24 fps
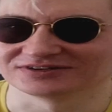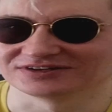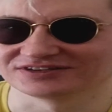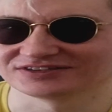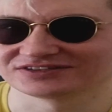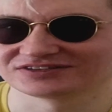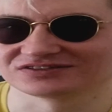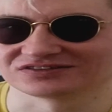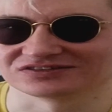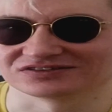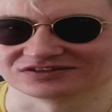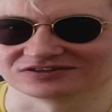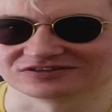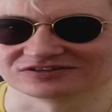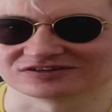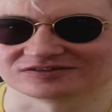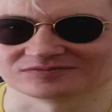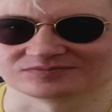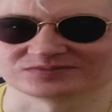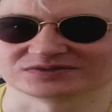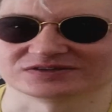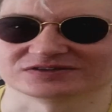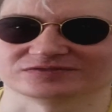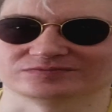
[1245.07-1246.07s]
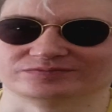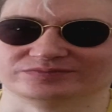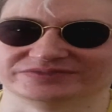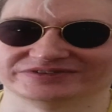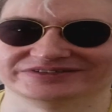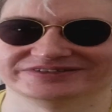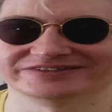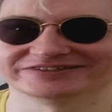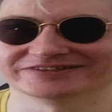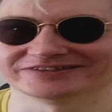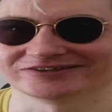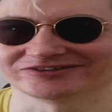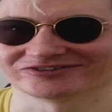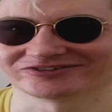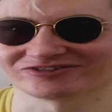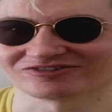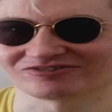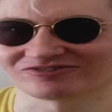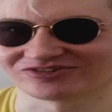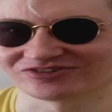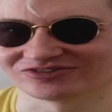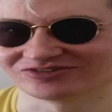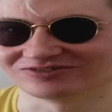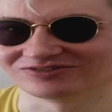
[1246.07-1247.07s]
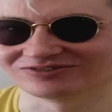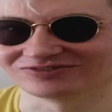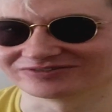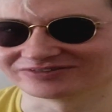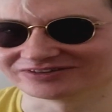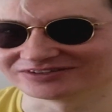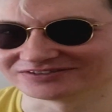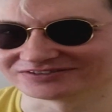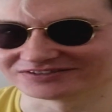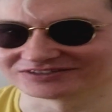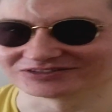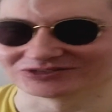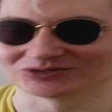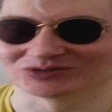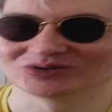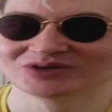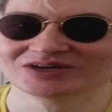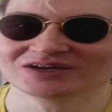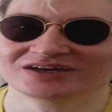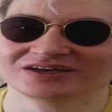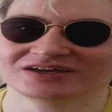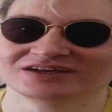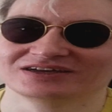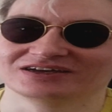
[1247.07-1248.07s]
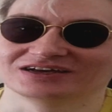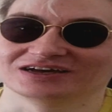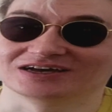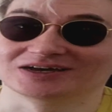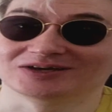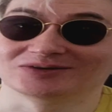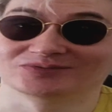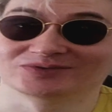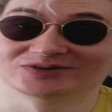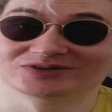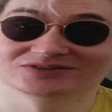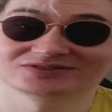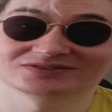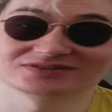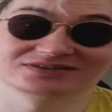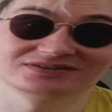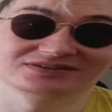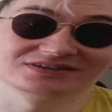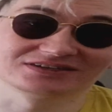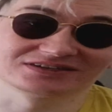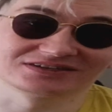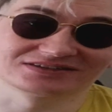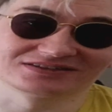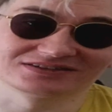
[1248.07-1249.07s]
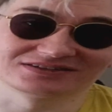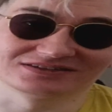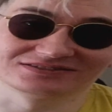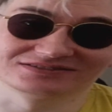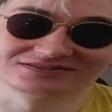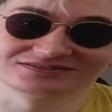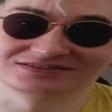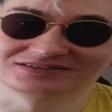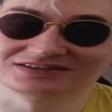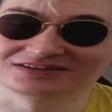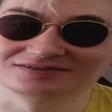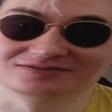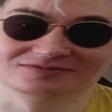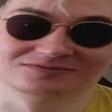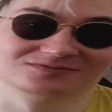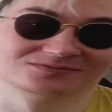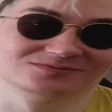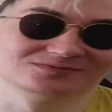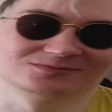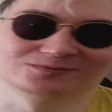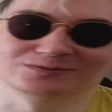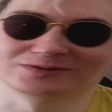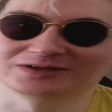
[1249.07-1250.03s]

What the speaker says: Let's talk about Mr. Crowley. So I'm not like, I'm